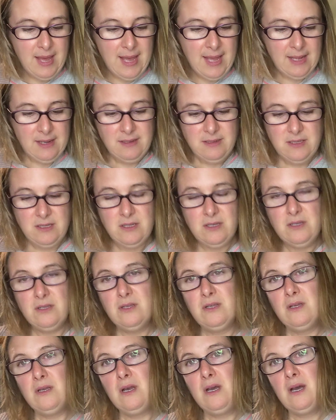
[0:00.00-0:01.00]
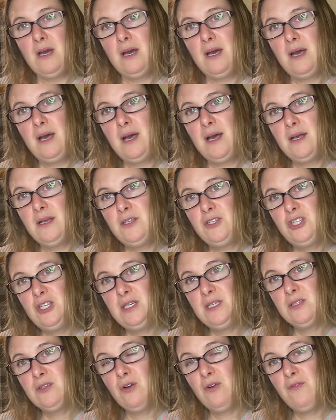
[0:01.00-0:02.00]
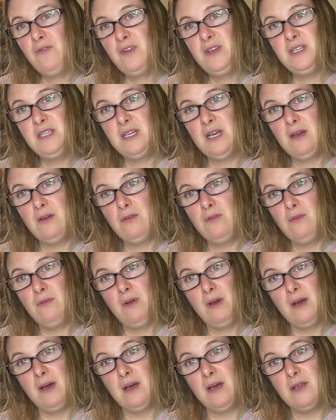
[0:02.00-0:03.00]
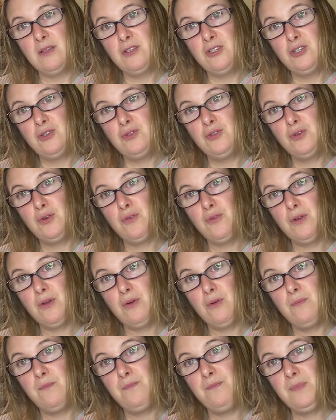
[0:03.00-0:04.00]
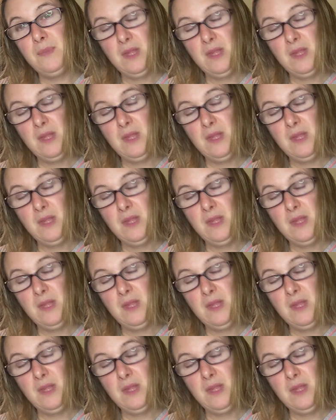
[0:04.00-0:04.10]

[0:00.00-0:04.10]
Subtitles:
and she's got a video tutorial